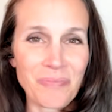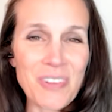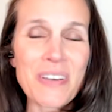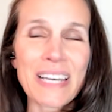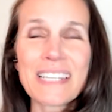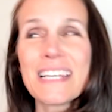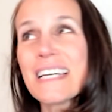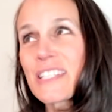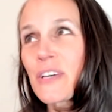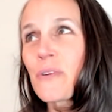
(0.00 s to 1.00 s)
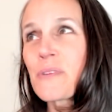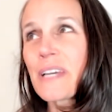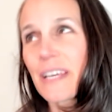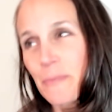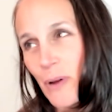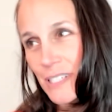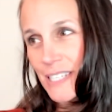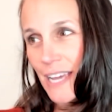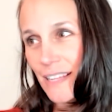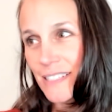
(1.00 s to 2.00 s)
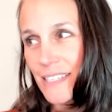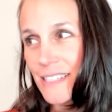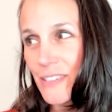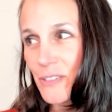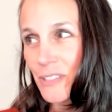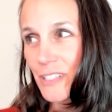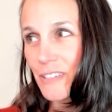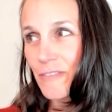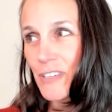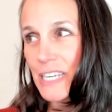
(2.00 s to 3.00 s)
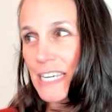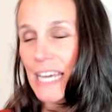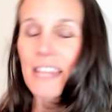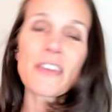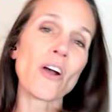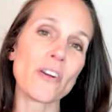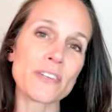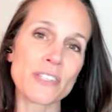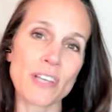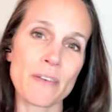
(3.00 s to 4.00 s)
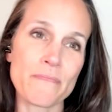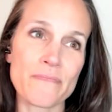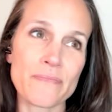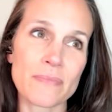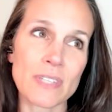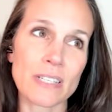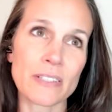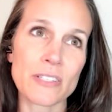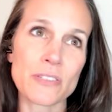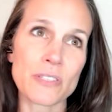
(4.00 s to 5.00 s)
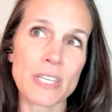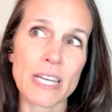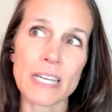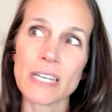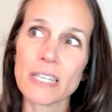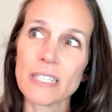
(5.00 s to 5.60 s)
Okay. So yeah, the practicalities of looking at it. There are some, how can you say,